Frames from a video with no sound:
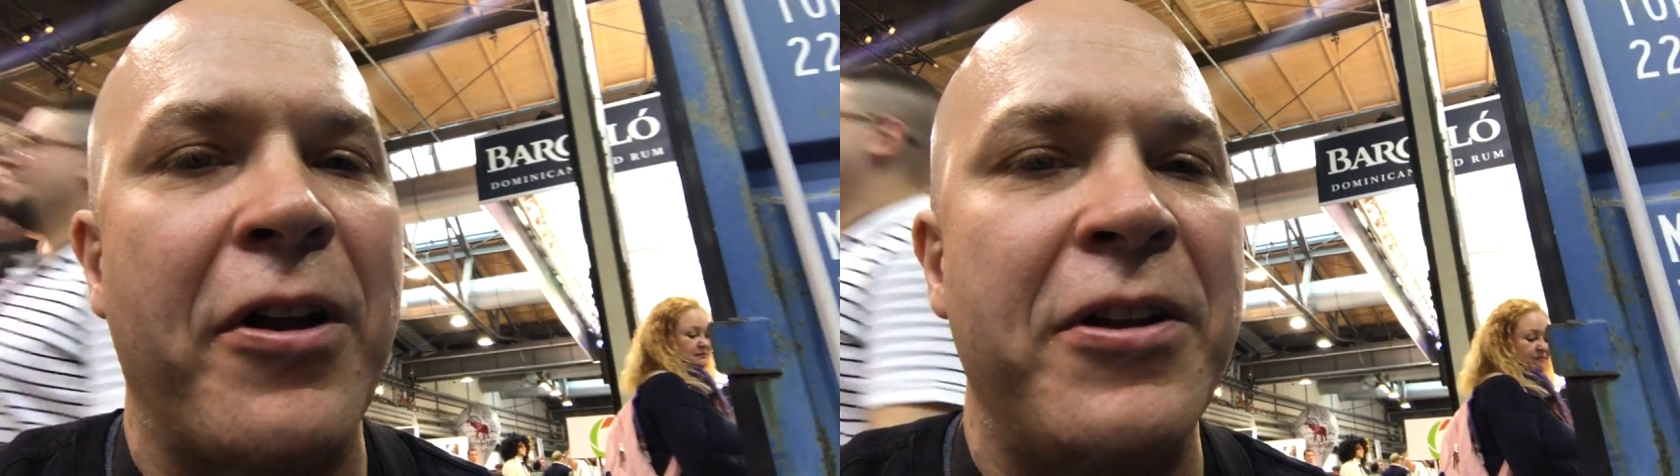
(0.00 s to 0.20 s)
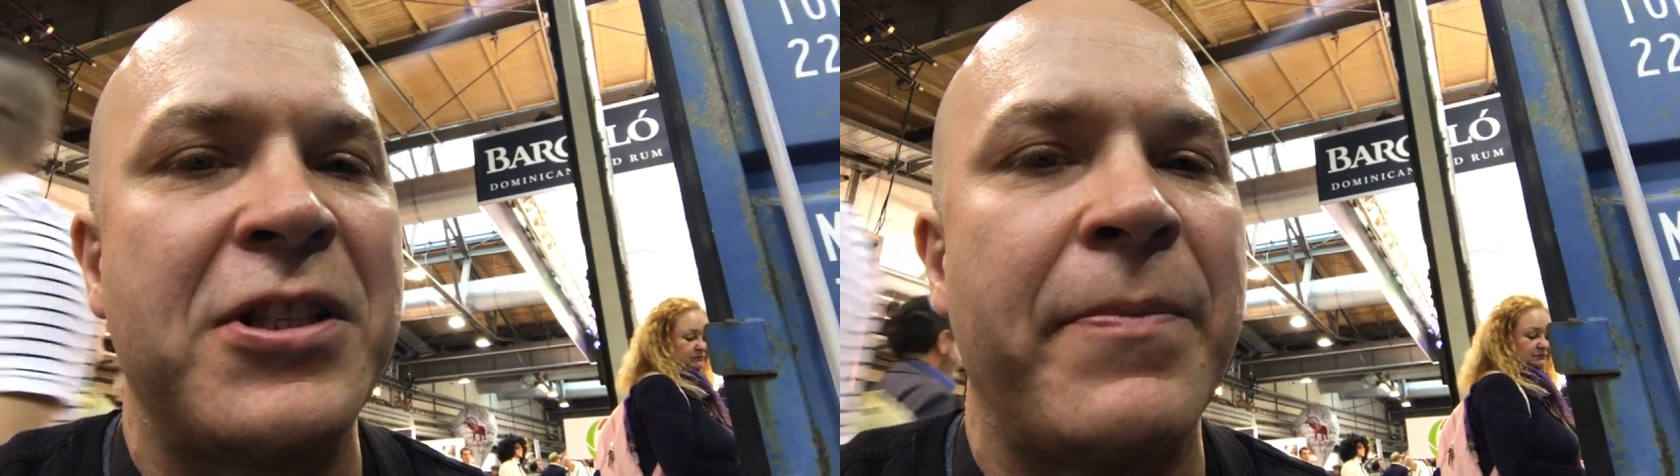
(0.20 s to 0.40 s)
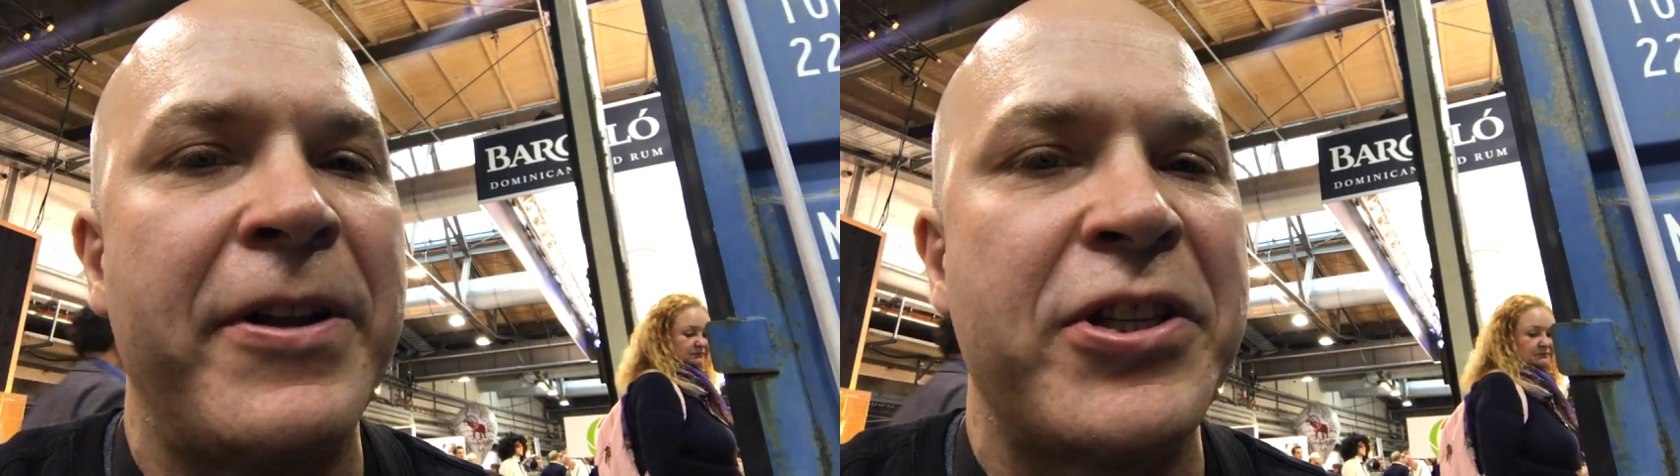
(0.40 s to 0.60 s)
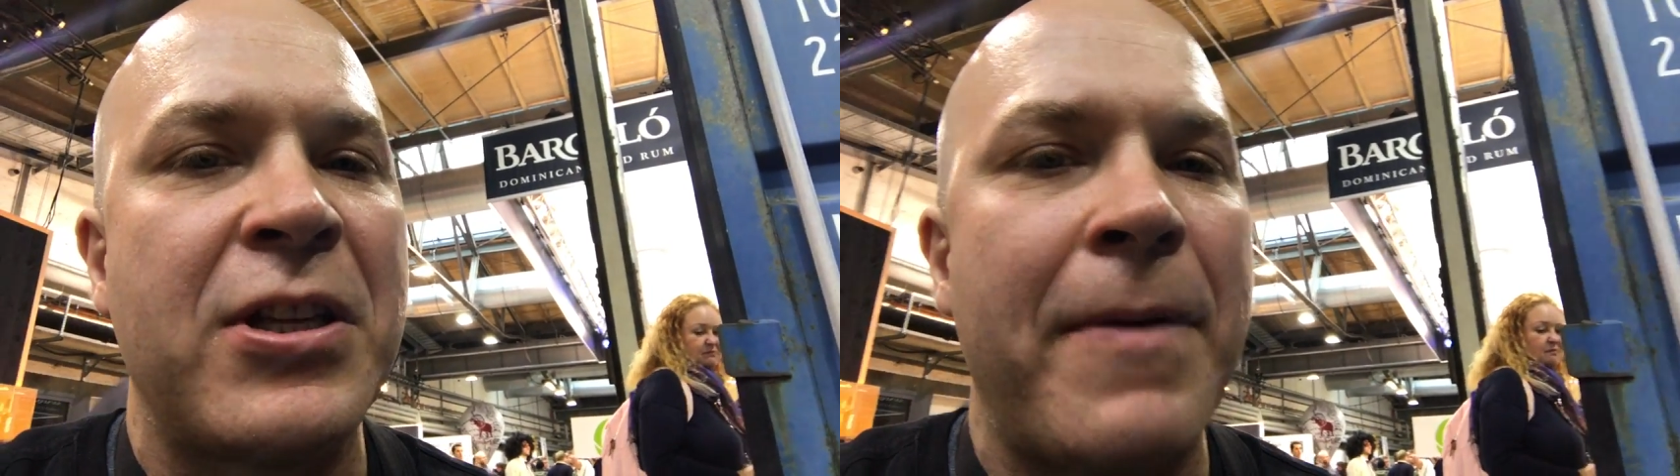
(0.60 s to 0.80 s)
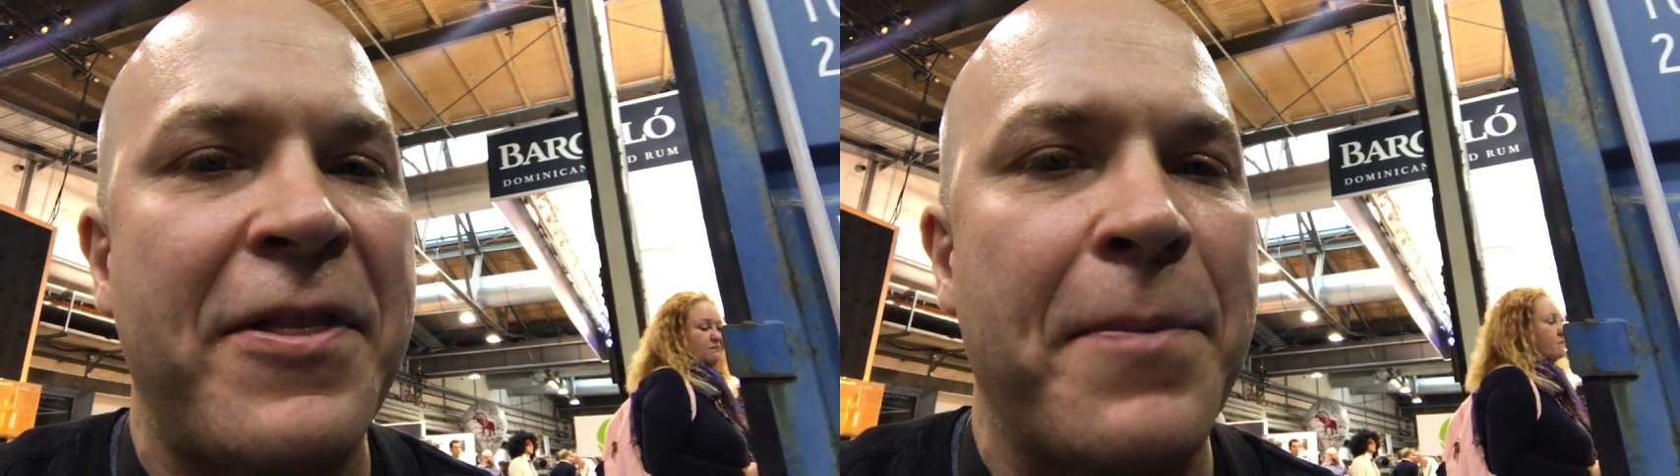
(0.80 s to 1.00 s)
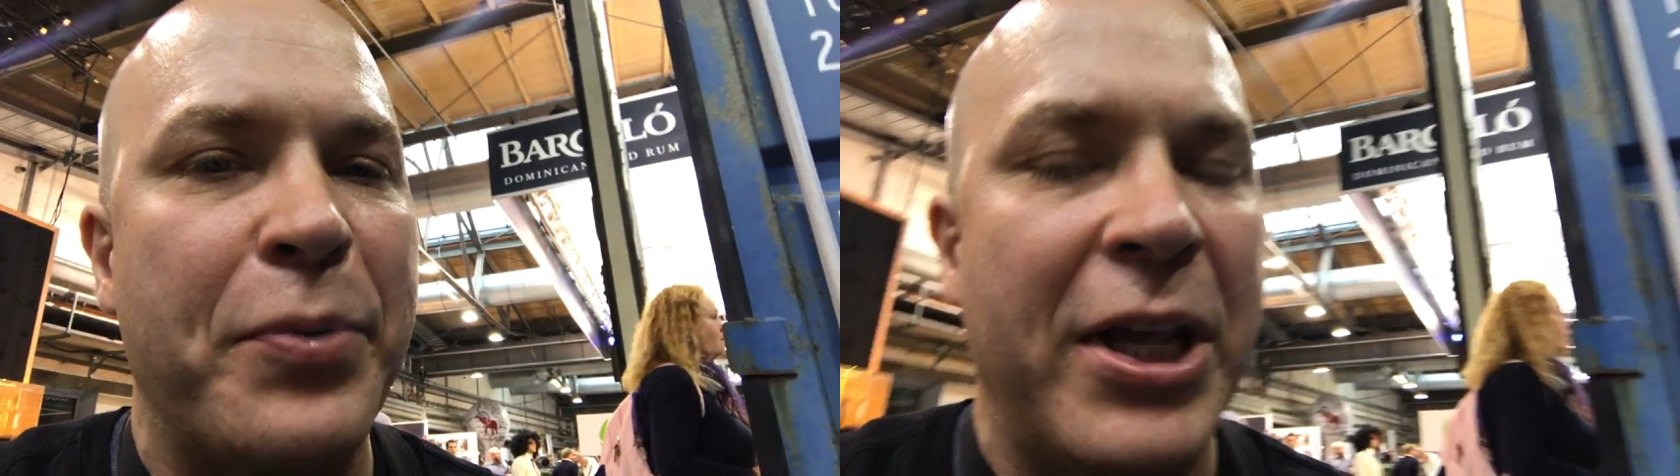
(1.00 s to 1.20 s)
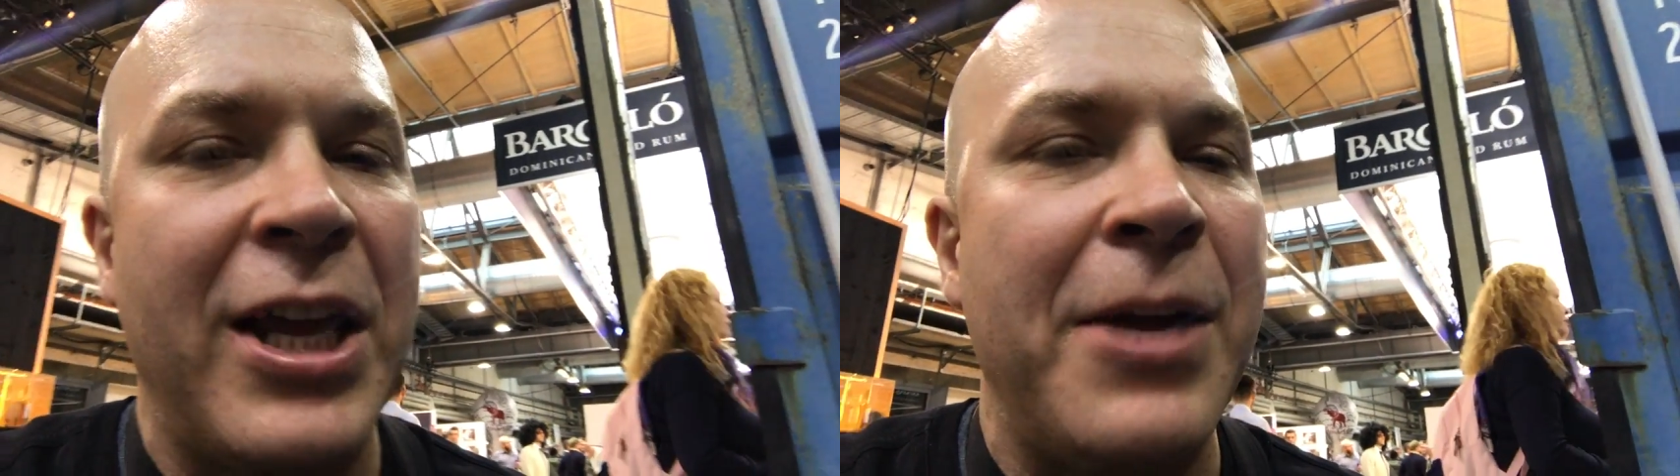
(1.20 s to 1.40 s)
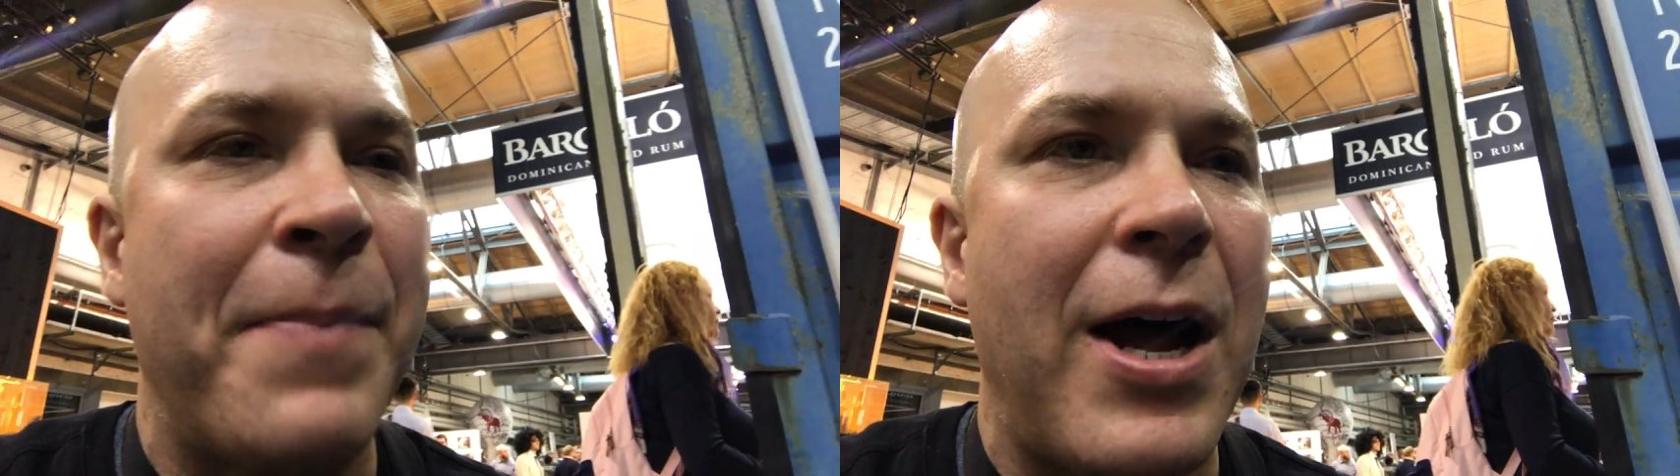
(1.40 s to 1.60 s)
It used to be just about the
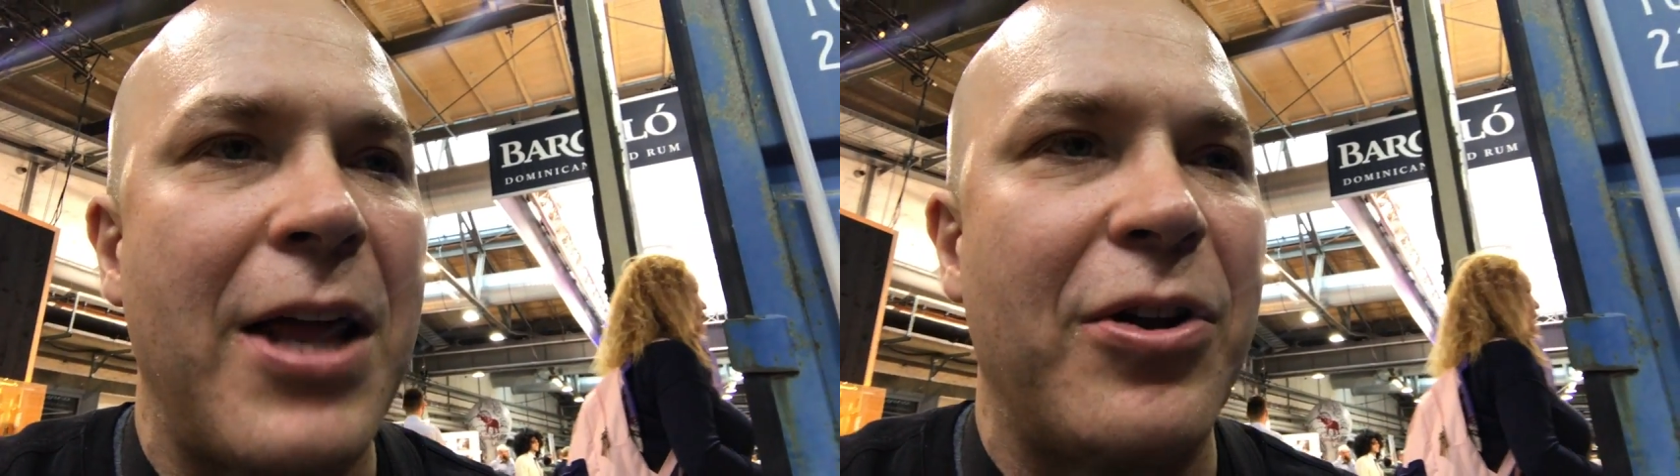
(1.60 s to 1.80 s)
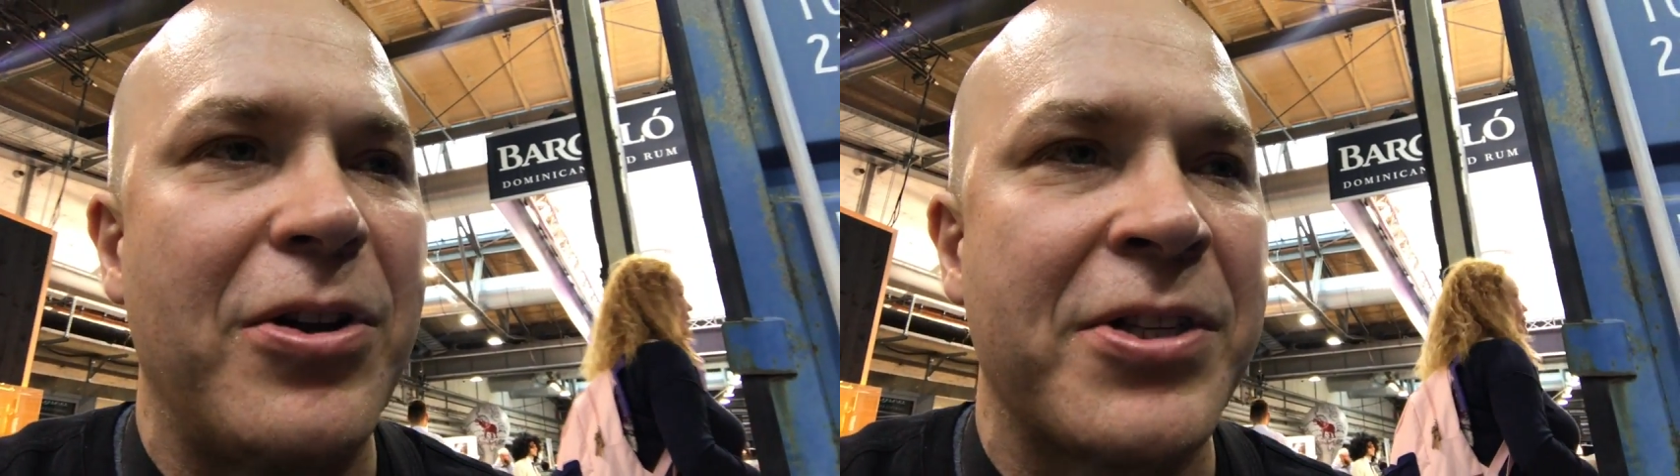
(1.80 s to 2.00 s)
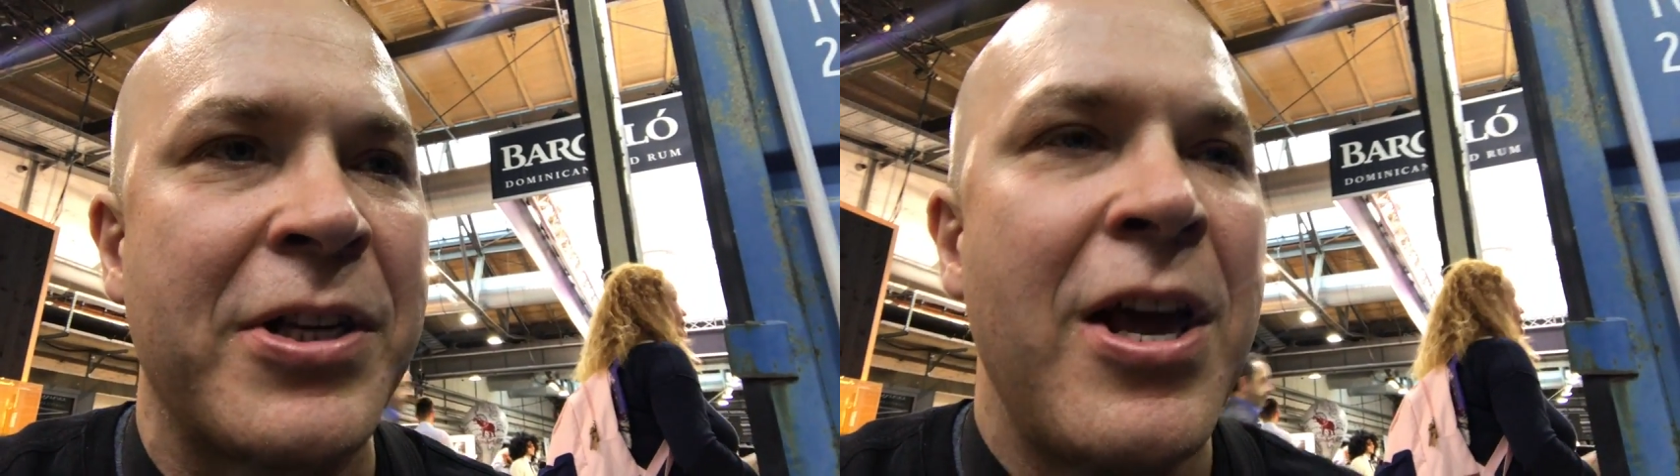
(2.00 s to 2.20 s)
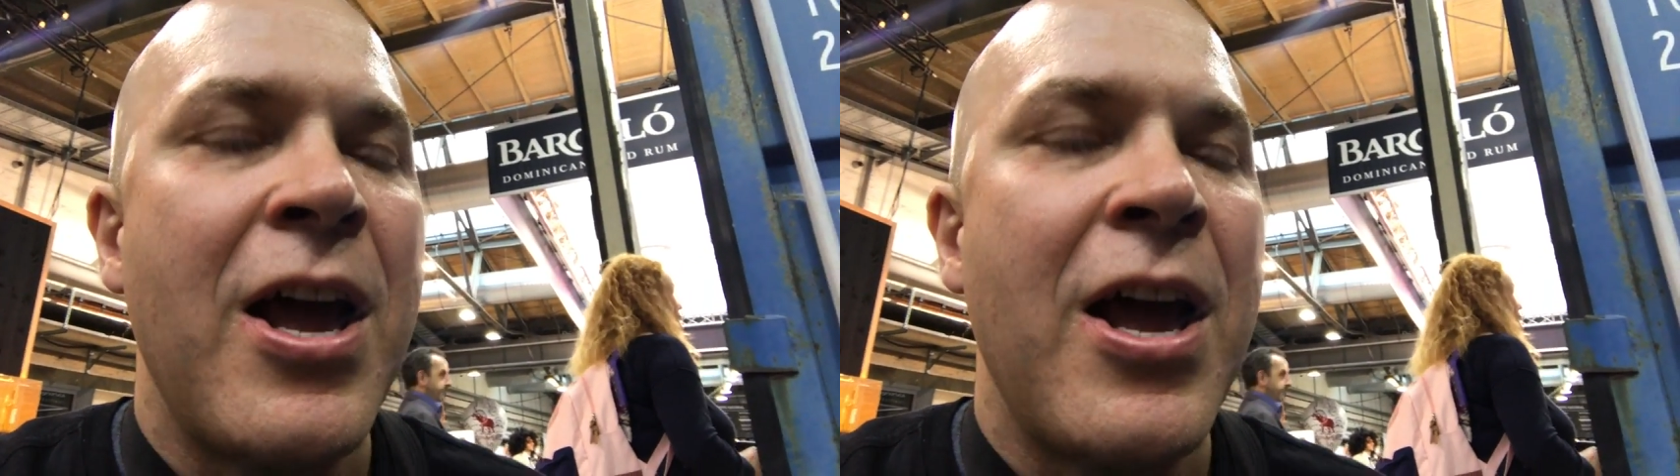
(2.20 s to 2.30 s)
blingy bottles